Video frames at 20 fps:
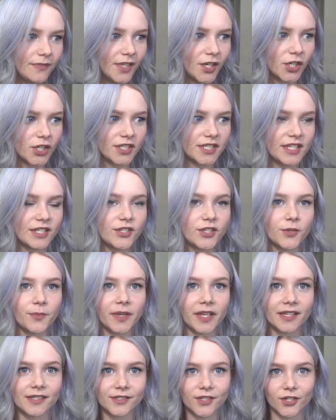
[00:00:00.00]
her sister
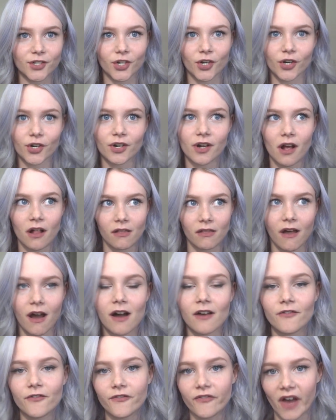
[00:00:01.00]
begins to turn a
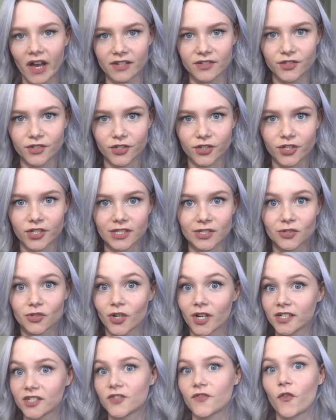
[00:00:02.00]
lot faster. She's
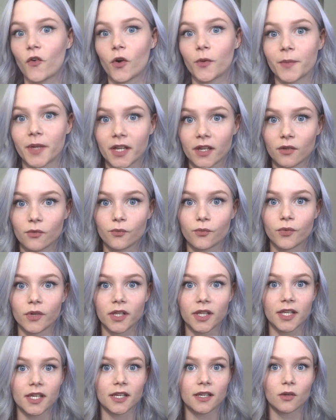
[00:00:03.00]
transforming
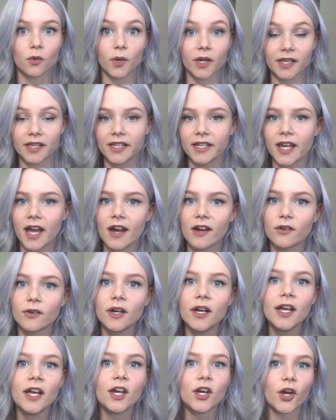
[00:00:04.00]
really quickly now.
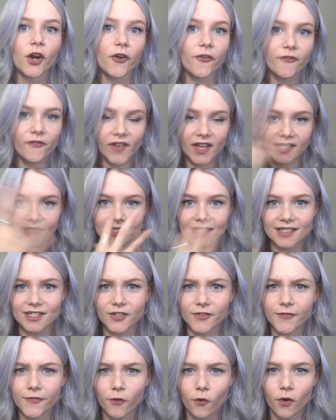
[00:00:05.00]
Her face is
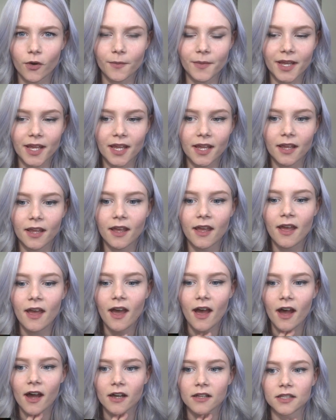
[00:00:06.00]
deforming.
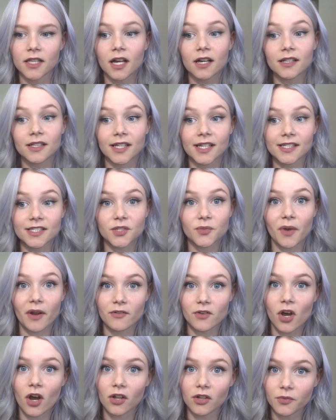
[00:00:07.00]
Luckily it's
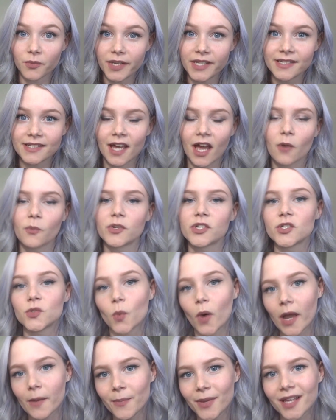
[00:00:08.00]
around Halloween time, which is
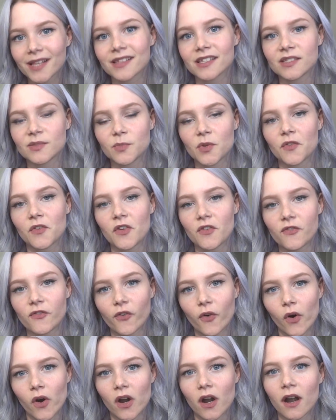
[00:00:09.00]
why I picked this movie
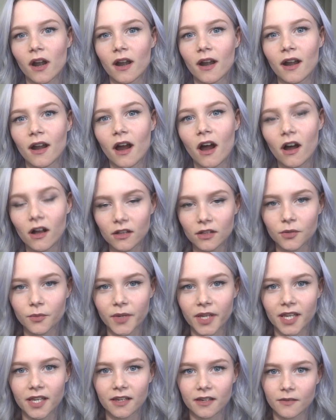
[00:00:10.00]
for
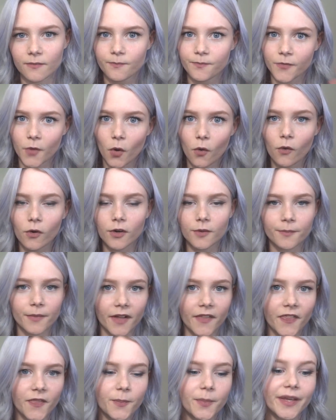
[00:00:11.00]
Halloween Horror
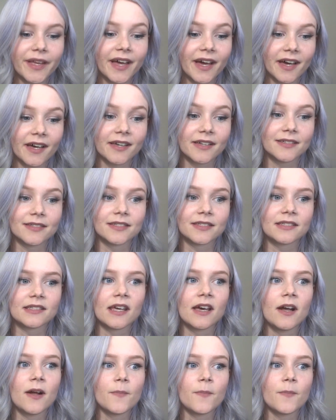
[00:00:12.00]
Month, because